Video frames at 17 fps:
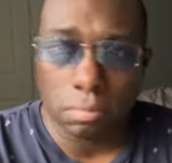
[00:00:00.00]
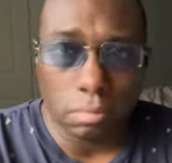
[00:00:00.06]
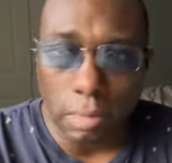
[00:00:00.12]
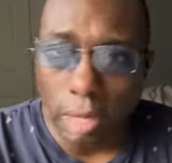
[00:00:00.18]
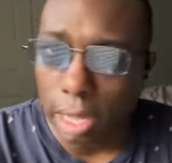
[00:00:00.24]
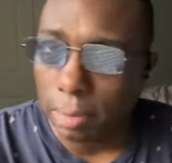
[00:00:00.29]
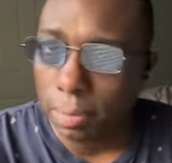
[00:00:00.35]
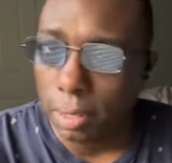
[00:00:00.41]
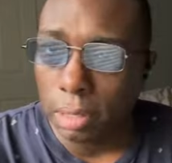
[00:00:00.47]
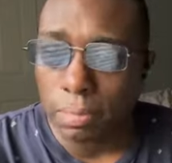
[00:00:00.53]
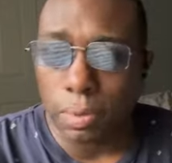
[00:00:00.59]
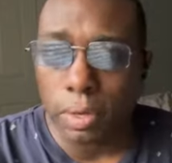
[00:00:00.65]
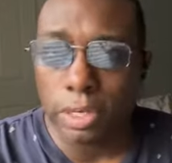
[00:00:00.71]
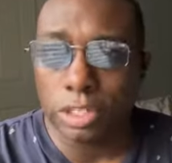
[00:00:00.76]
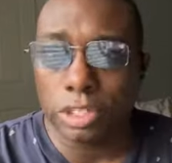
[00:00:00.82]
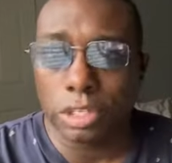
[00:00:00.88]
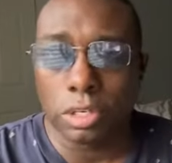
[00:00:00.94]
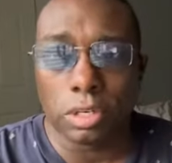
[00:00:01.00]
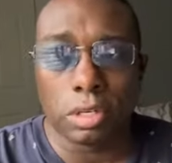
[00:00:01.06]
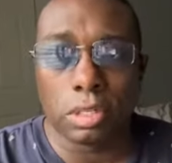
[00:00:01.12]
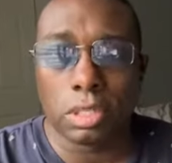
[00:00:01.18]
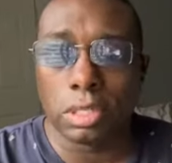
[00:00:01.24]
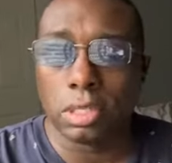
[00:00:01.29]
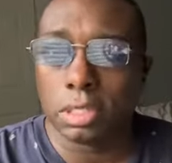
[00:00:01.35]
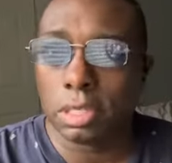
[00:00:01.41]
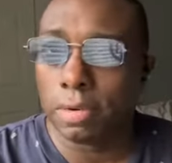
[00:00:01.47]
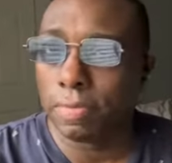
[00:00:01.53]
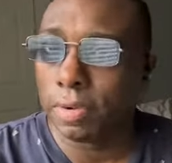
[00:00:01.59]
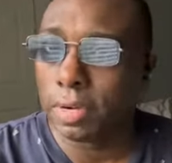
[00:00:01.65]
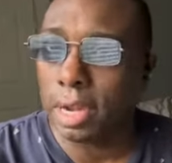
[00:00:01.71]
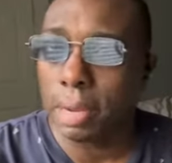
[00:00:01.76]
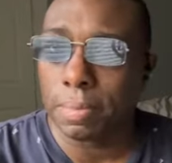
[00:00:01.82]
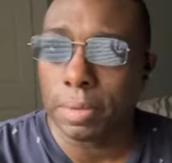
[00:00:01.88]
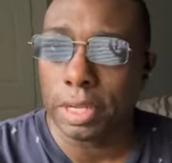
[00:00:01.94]
high blood pressure, these different
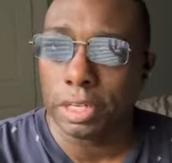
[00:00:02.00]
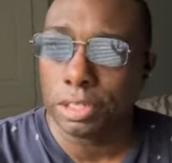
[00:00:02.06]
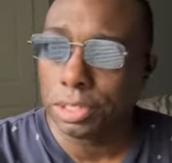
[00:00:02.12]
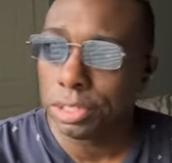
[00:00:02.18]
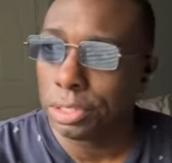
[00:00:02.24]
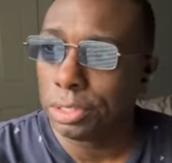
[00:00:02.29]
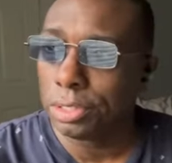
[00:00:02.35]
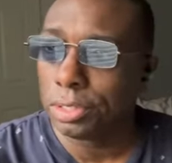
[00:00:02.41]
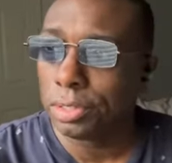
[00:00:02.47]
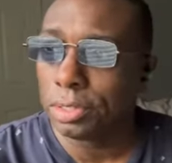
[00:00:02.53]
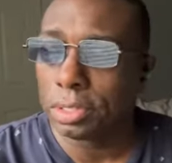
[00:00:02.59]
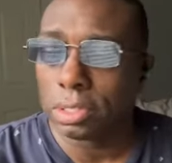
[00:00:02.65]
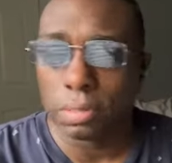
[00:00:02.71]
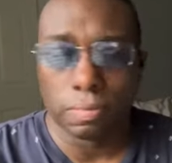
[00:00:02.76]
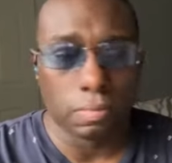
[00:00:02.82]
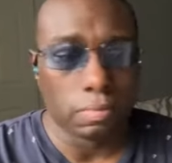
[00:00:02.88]
type of issues.